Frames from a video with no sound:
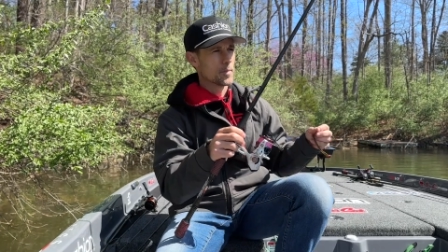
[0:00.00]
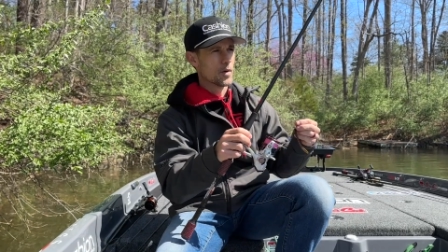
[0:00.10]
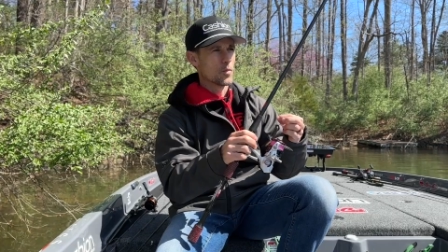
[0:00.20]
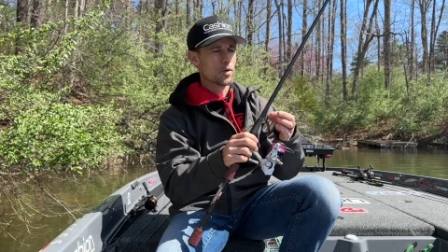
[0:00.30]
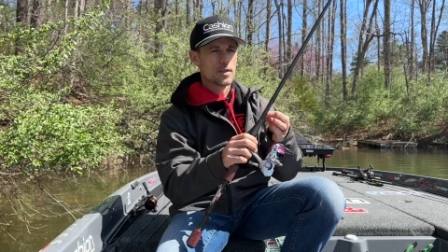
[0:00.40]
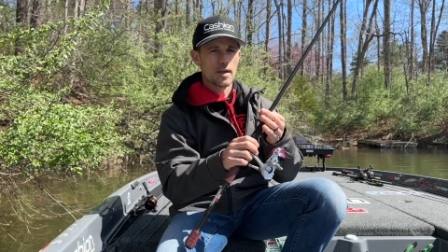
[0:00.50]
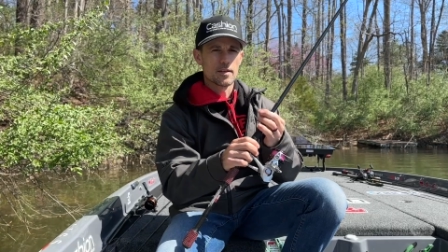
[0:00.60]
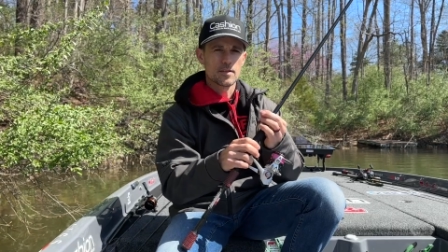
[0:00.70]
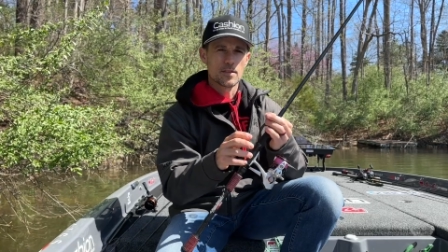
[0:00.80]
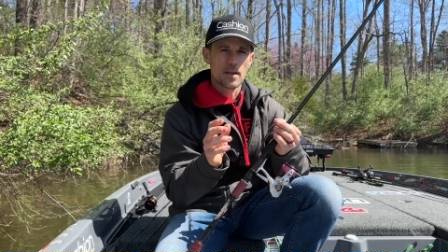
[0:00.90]
But when
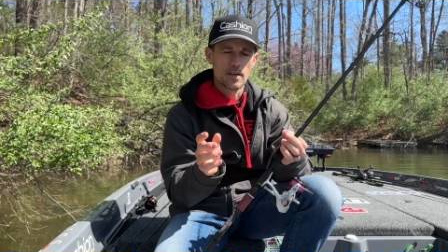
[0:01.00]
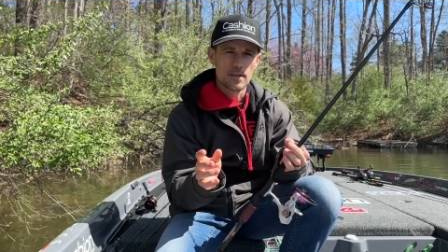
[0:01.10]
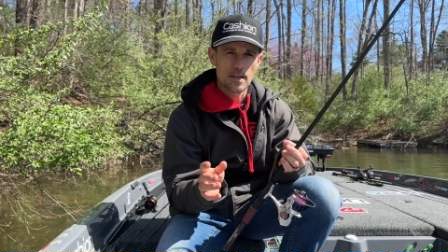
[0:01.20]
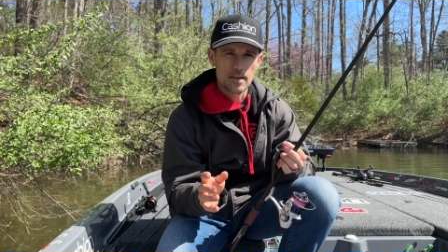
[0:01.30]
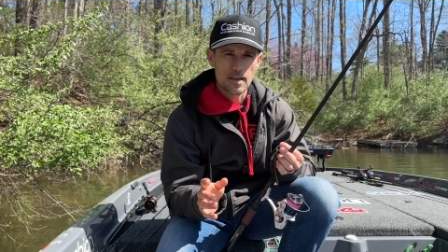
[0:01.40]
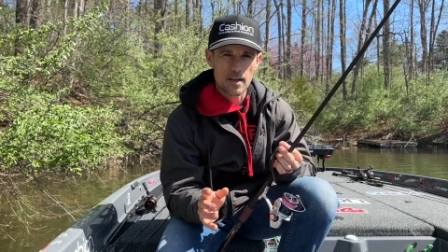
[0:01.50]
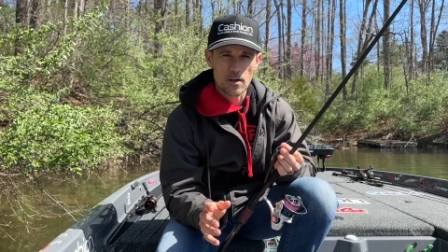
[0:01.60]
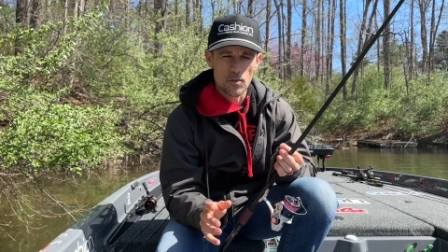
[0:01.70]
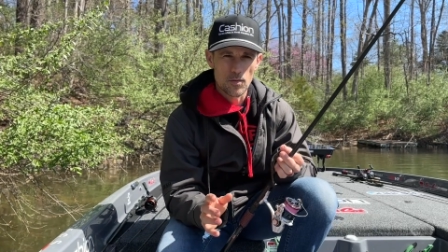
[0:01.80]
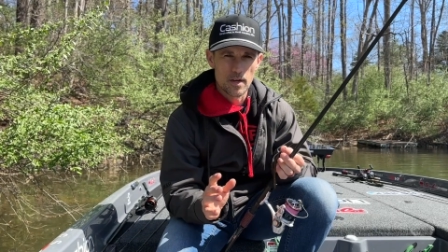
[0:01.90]
that
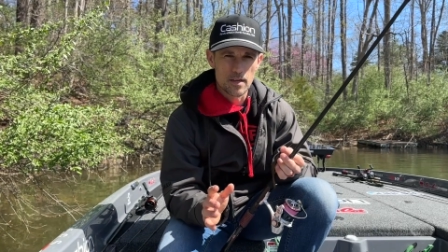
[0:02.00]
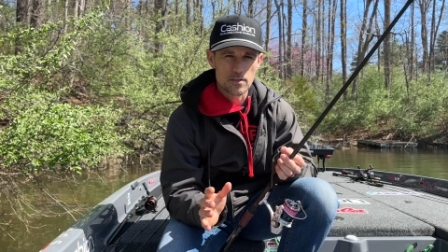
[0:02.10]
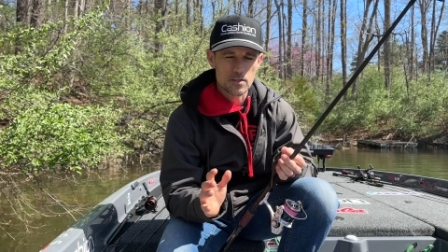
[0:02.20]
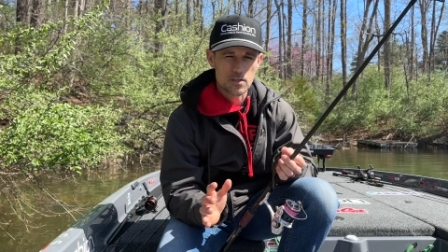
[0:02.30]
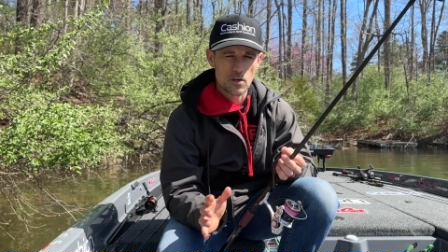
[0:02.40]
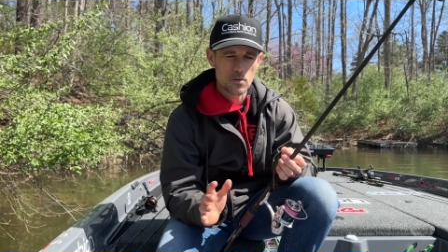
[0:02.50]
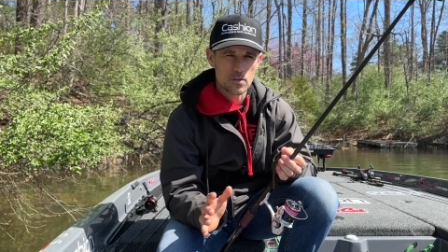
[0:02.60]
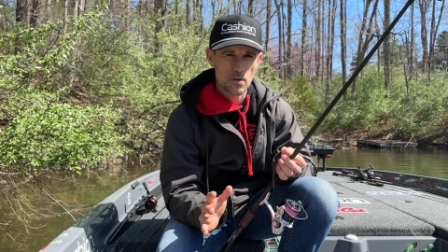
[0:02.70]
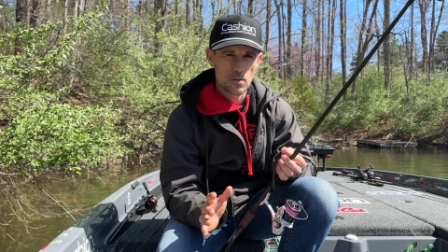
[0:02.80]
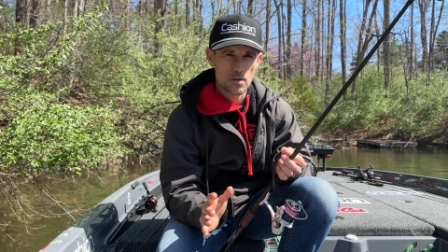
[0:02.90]
Neco rig is
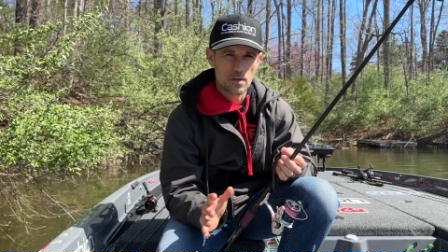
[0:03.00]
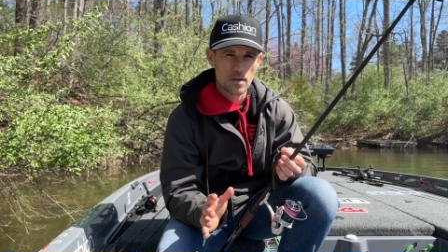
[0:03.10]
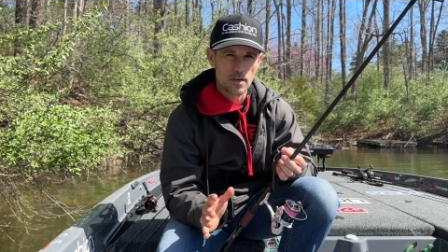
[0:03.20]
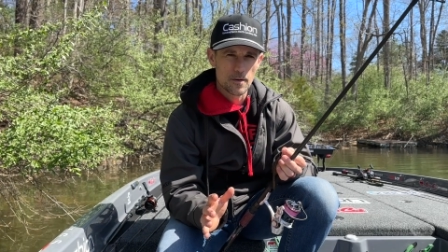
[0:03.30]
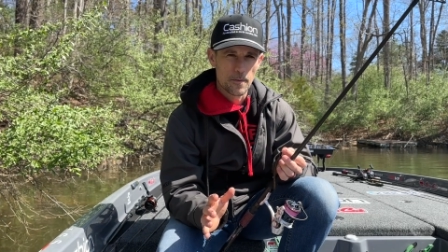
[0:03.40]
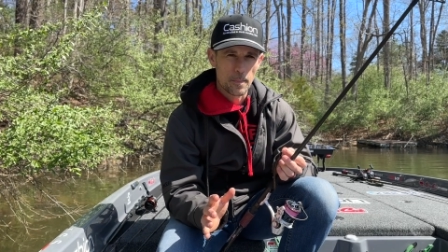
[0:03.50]
so good